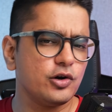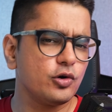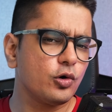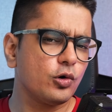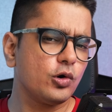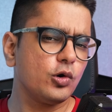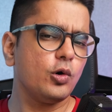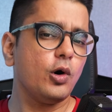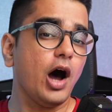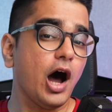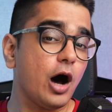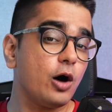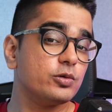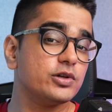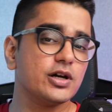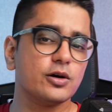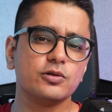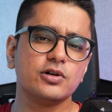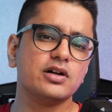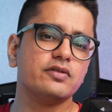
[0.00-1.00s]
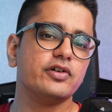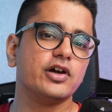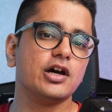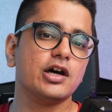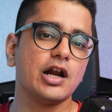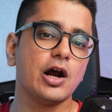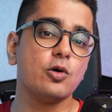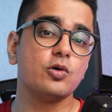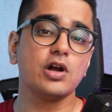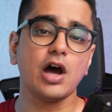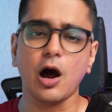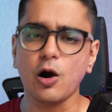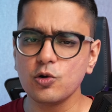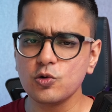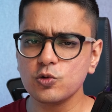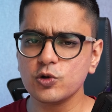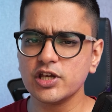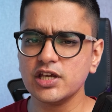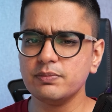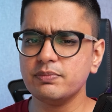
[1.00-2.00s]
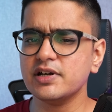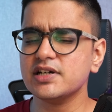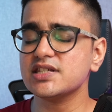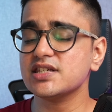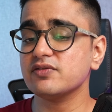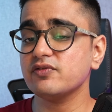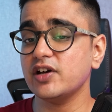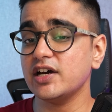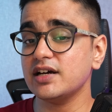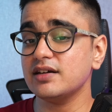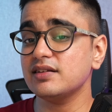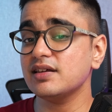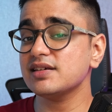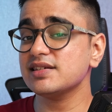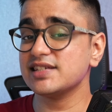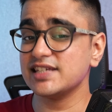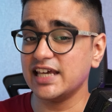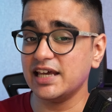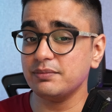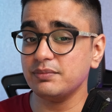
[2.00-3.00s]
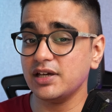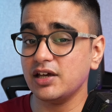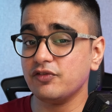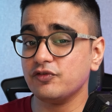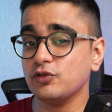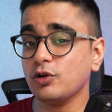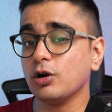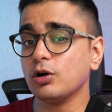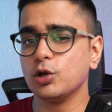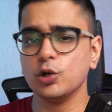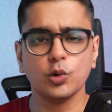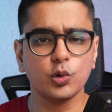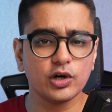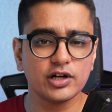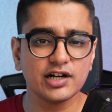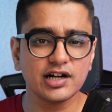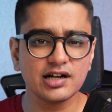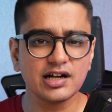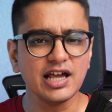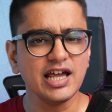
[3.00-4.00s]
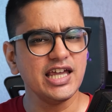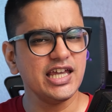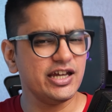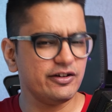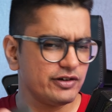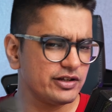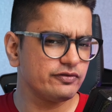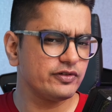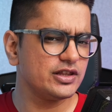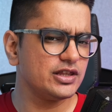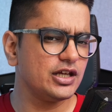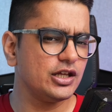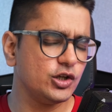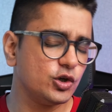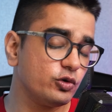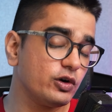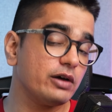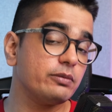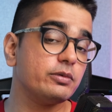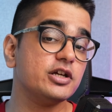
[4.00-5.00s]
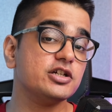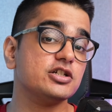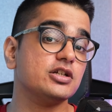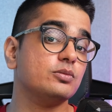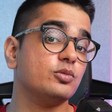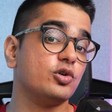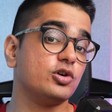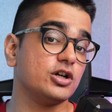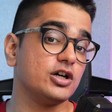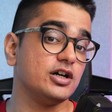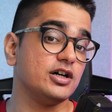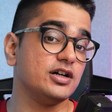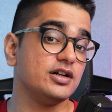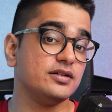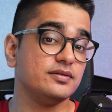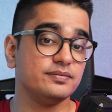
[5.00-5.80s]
don't know how they couldn't figure out how to keep its weight the same if not lower it, even with the new vibration motor.